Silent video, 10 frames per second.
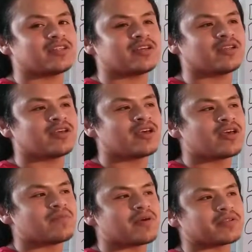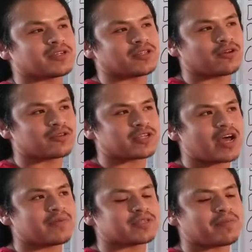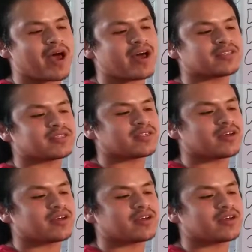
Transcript: did, maybe it's because a little time has passed.